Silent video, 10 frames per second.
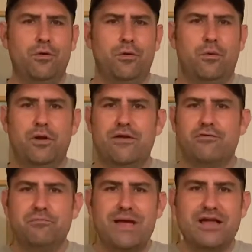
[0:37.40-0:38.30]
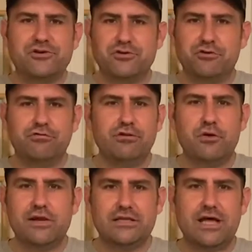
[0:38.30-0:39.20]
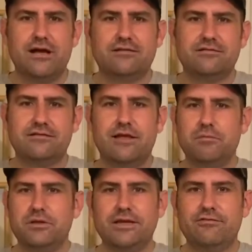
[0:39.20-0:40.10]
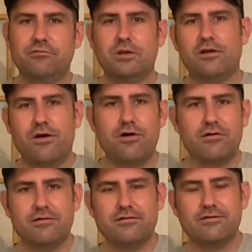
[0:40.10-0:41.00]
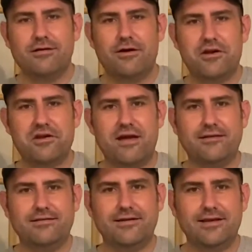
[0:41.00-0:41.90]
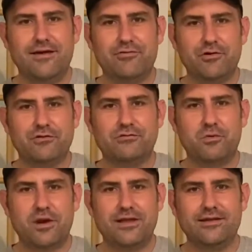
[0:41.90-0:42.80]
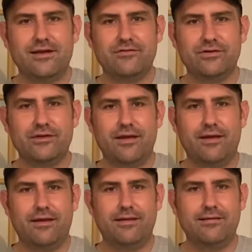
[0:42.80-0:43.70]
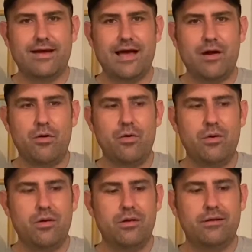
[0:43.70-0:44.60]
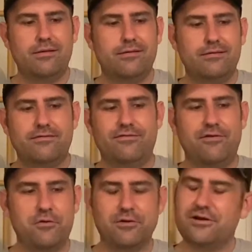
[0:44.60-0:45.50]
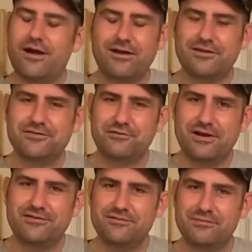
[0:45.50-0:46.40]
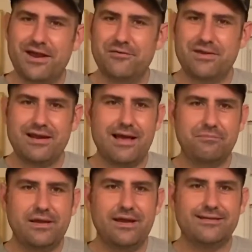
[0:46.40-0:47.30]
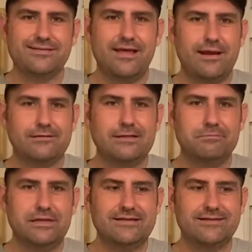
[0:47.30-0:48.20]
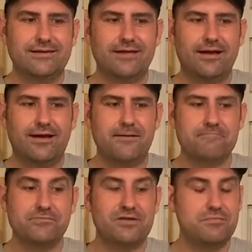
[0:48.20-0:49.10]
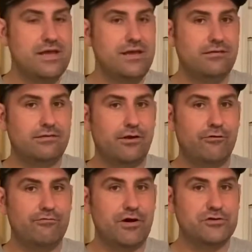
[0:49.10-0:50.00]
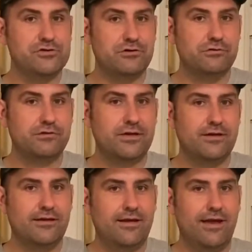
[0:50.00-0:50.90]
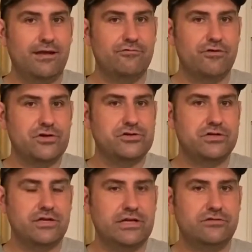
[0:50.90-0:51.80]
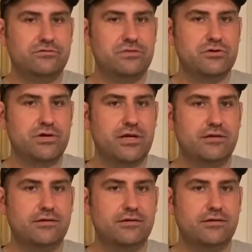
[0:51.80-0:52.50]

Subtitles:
whatever magical flowing lines that they believe belong on a 1911 or a 2011 and how forward cocking serrations may or may not be aesthetically pleasing. To me, they're functional, and function is beauty.